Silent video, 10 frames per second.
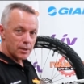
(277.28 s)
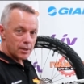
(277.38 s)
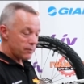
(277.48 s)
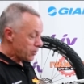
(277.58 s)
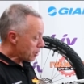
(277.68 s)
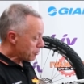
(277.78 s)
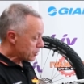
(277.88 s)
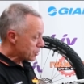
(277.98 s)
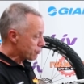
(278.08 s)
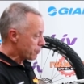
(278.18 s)
if you're
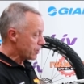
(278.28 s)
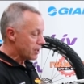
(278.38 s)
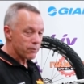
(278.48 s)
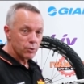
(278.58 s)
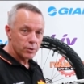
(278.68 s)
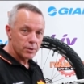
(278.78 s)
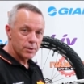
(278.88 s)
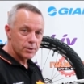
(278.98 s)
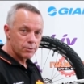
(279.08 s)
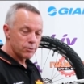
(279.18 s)
interested, drop in, have a look.
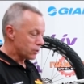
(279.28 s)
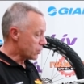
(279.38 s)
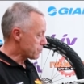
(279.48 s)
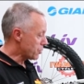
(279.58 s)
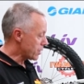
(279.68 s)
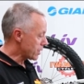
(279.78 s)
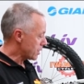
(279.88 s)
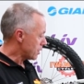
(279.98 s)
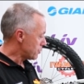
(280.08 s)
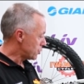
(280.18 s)
It's a nice bike
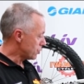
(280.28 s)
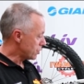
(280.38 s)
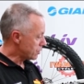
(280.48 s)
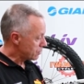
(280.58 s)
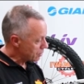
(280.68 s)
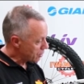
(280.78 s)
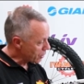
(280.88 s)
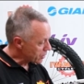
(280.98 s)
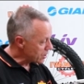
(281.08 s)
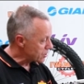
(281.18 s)
and I'm sure you'd
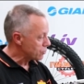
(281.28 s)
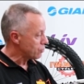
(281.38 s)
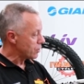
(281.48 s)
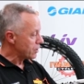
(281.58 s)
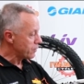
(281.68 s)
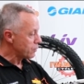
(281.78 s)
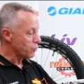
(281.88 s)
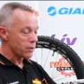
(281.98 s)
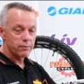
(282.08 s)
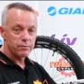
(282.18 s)
like this or
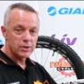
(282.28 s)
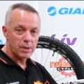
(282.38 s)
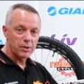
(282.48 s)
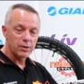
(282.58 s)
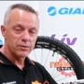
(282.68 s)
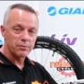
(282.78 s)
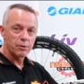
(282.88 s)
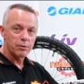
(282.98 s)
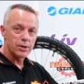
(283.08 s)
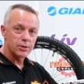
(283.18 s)
even something else from the
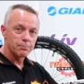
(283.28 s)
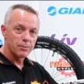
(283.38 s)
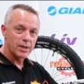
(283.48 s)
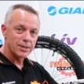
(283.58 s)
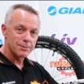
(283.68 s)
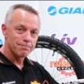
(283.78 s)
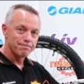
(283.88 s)
range. Thanks.